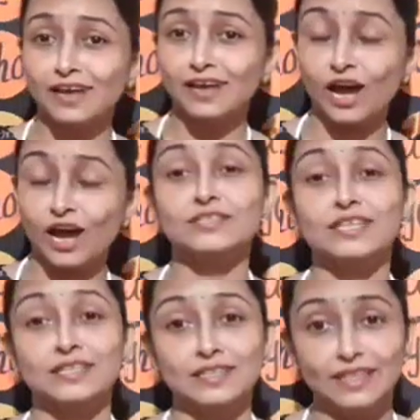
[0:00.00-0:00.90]
Other
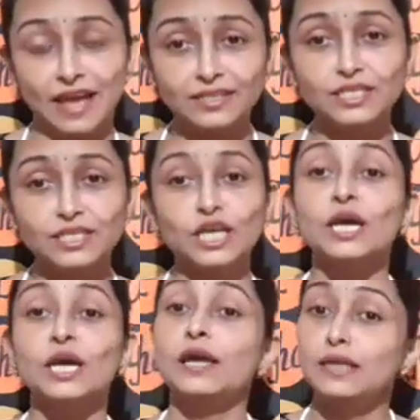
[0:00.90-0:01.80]
than that,
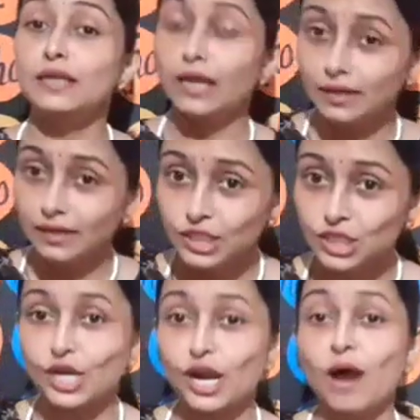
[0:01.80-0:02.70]
in English
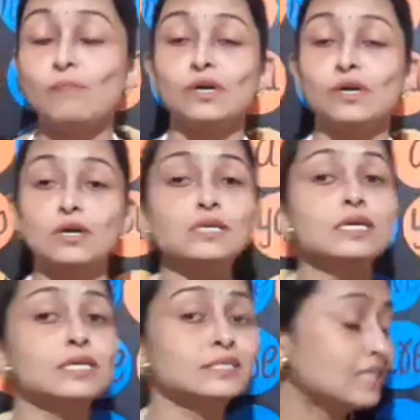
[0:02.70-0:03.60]
grammar,
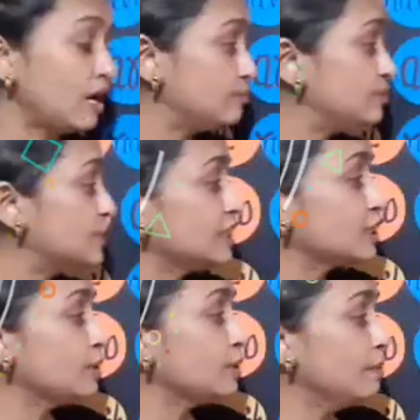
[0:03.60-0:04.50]
subject
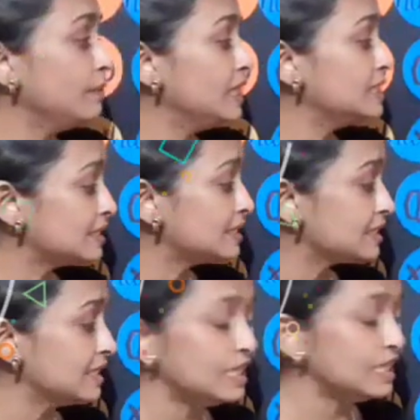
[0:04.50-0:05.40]
means
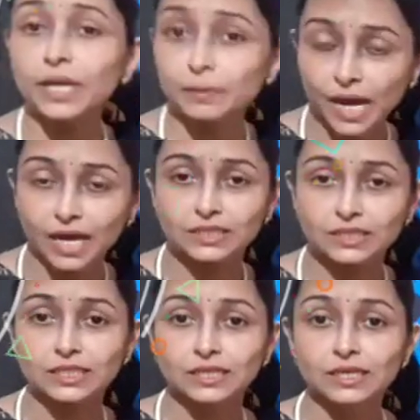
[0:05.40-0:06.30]
naming part.
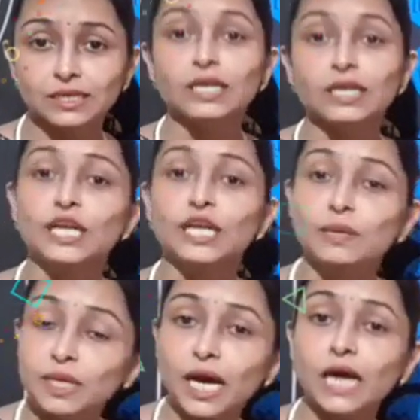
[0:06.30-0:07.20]

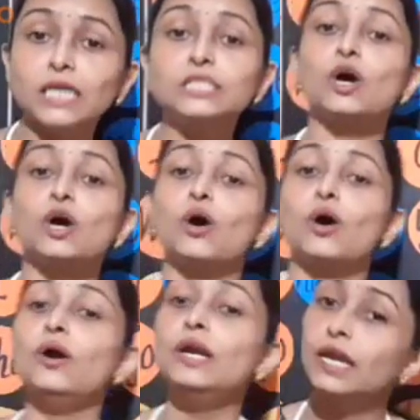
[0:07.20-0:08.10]
Naming part or
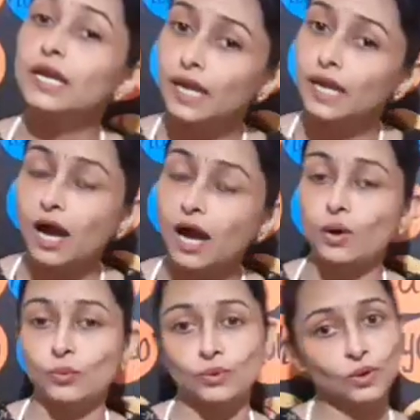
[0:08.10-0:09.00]

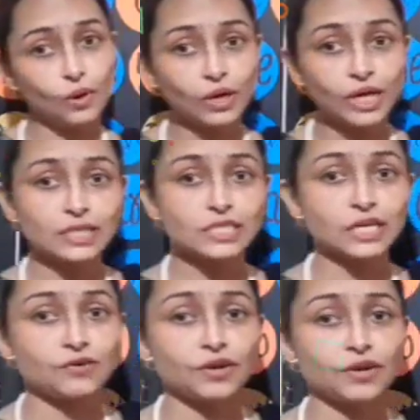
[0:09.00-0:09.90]
noun. Okay,
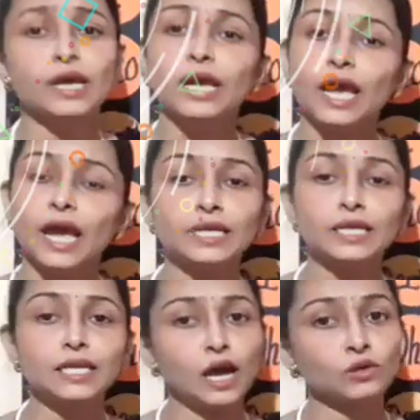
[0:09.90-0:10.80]
children, any
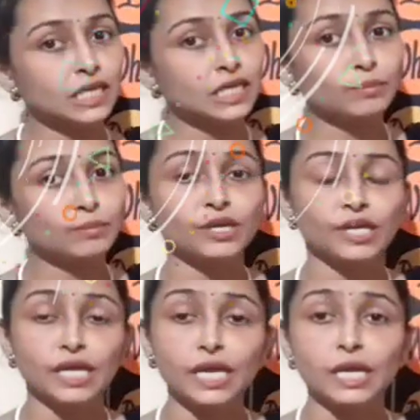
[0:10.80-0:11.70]
noun, it can be a
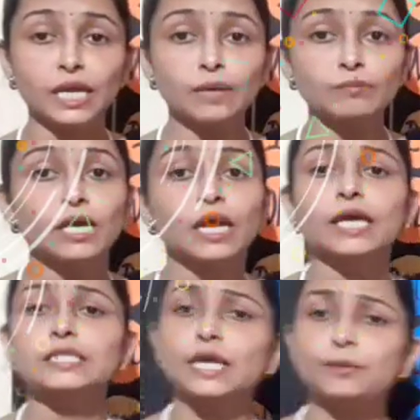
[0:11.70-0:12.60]
name,
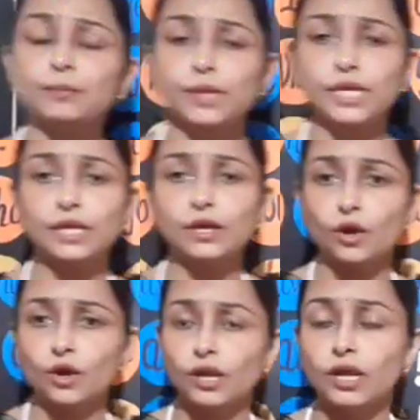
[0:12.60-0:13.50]
it can be
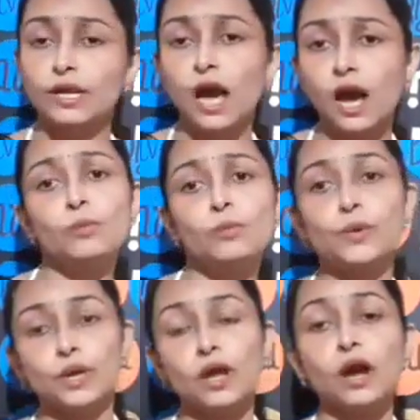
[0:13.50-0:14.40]
a noun,
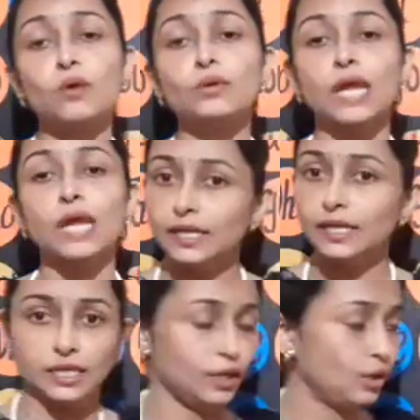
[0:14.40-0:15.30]
pronoun,
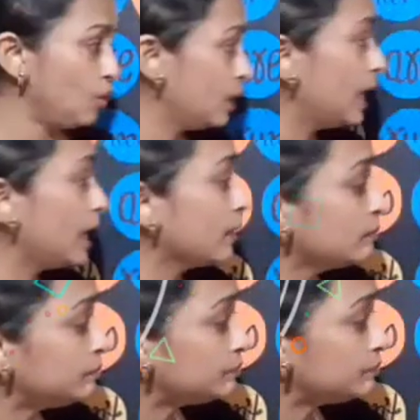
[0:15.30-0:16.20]
anything. Okay,
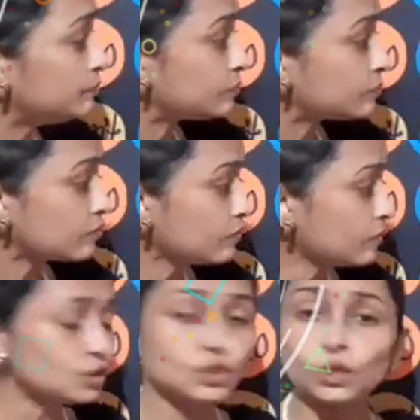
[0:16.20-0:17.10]

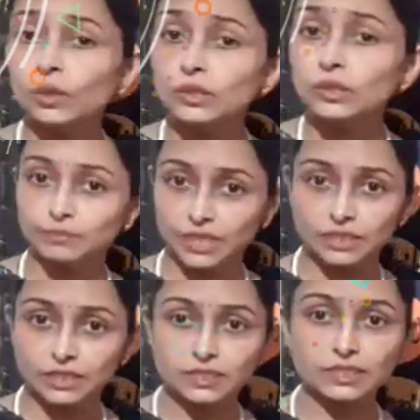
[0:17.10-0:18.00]
so
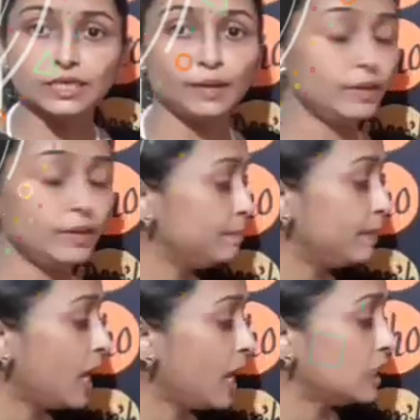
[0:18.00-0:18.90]
subject is a naming
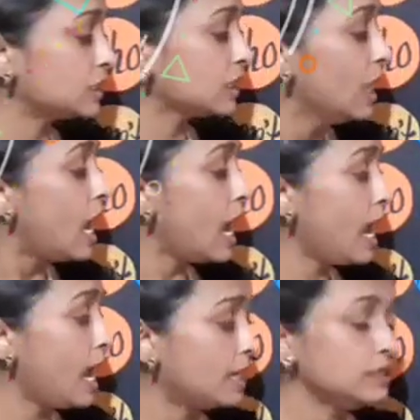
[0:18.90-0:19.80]
part,
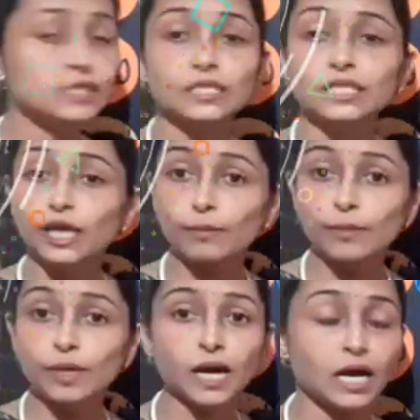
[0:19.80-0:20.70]
and
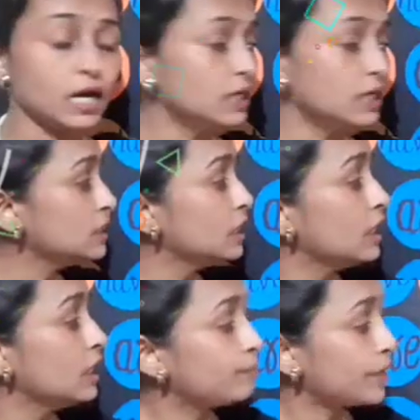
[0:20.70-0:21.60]
naming part,
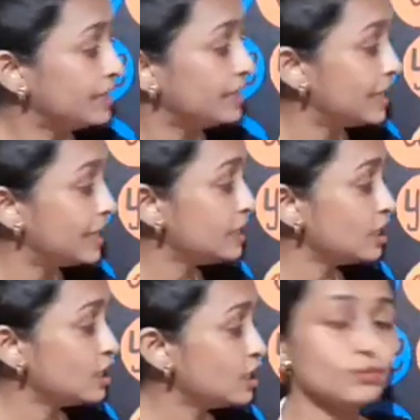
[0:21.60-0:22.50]
predicate
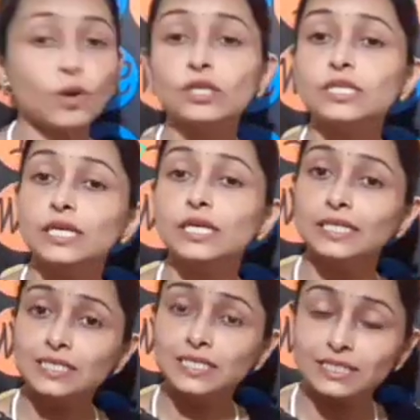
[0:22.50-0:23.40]
is what it
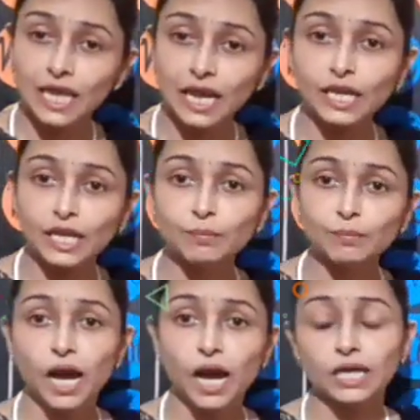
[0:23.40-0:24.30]
is telling
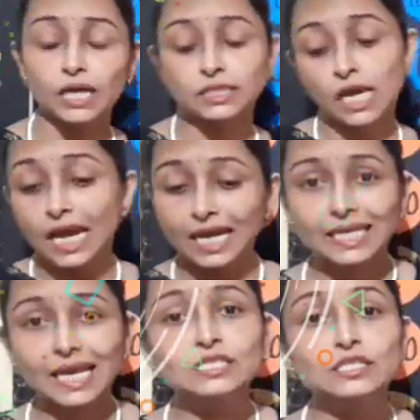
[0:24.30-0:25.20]
part. It
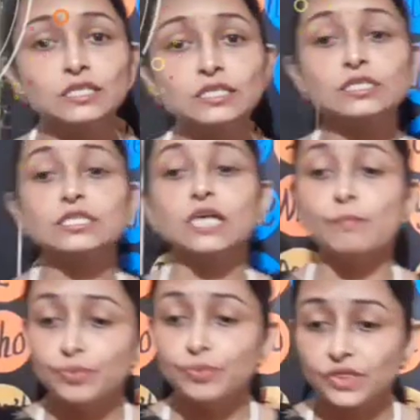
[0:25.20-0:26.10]
tells us
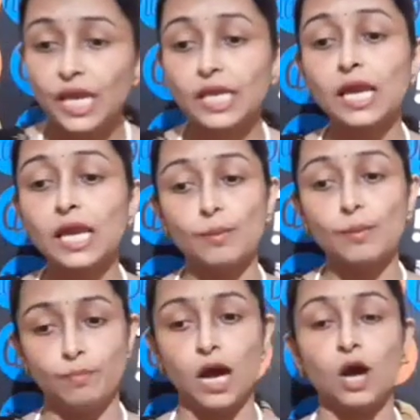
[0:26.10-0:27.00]
something
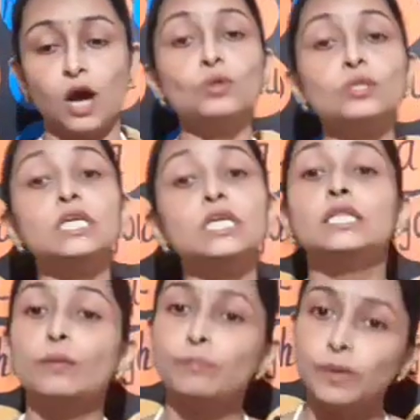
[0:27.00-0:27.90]
about
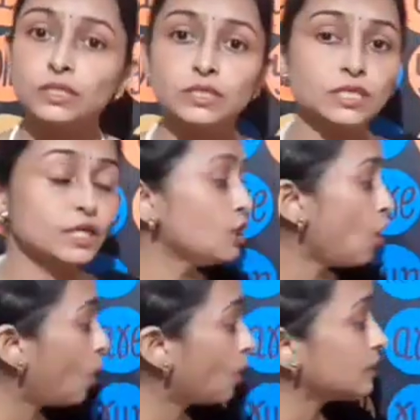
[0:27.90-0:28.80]
the person
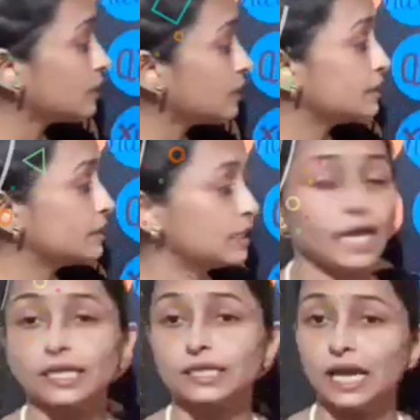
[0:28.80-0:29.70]
or a thing,
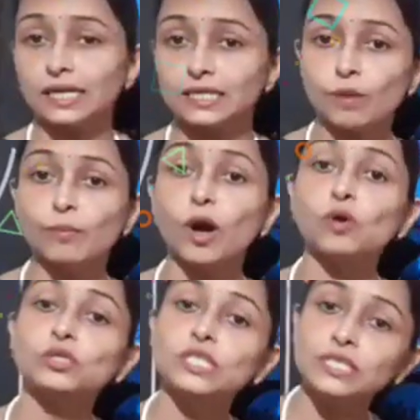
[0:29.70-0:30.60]
that is
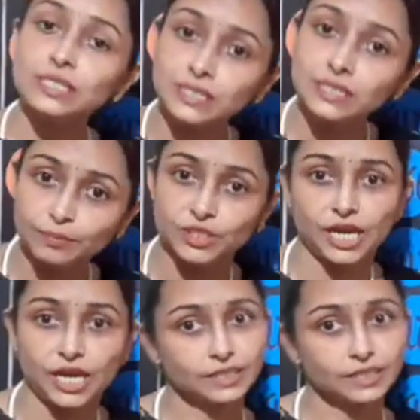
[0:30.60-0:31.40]
about the subject.